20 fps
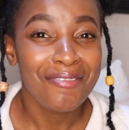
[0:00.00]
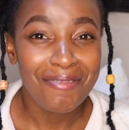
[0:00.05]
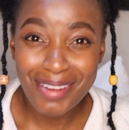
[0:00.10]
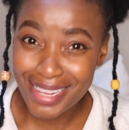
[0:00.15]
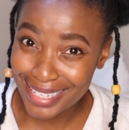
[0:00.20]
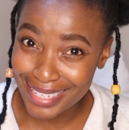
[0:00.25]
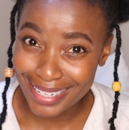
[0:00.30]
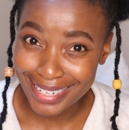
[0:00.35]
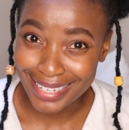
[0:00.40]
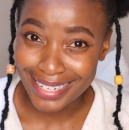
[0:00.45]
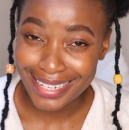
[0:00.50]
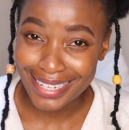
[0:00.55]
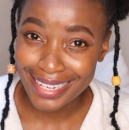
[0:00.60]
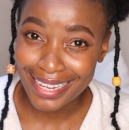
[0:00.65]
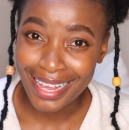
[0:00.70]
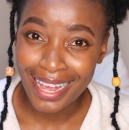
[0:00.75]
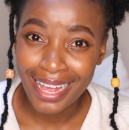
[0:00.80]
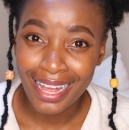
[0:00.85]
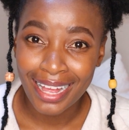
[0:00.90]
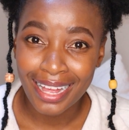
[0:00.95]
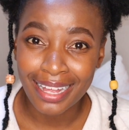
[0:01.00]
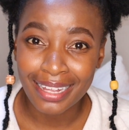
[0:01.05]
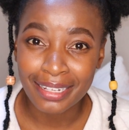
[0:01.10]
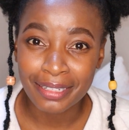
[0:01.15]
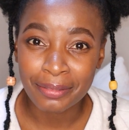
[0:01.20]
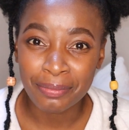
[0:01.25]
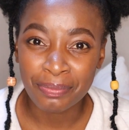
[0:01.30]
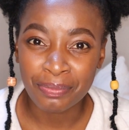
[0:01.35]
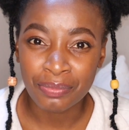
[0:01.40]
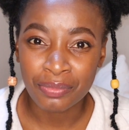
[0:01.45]
recently,
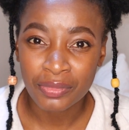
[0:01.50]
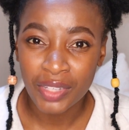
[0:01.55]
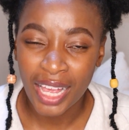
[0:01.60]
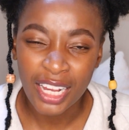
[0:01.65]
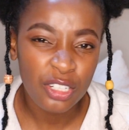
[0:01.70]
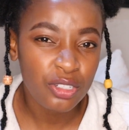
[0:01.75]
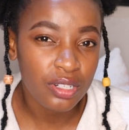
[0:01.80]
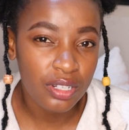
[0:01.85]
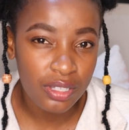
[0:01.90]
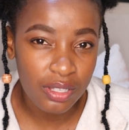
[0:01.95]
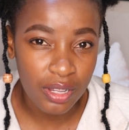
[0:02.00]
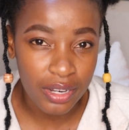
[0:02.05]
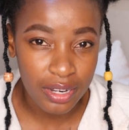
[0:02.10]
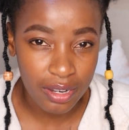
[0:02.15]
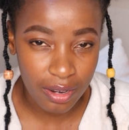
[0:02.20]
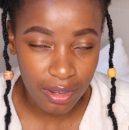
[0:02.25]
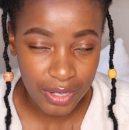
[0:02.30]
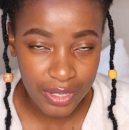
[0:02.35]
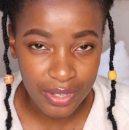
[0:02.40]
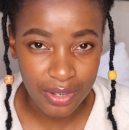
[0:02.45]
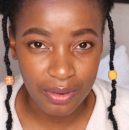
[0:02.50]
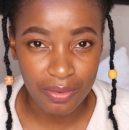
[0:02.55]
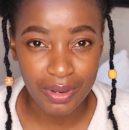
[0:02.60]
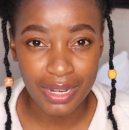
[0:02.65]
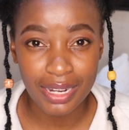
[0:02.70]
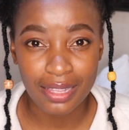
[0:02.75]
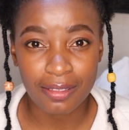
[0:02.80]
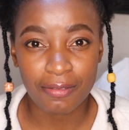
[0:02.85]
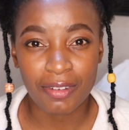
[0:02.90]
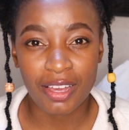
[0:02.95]
actually started last year
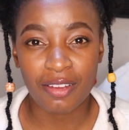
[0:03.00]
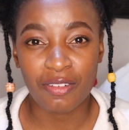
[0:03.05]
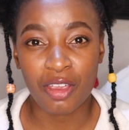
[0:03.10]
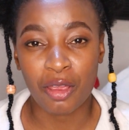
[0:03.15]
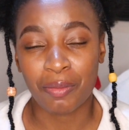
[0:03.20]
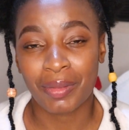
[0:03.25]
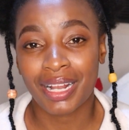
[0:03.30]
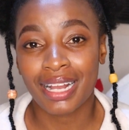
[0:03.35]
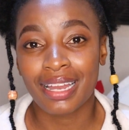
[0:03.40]
reading the 5 a.m.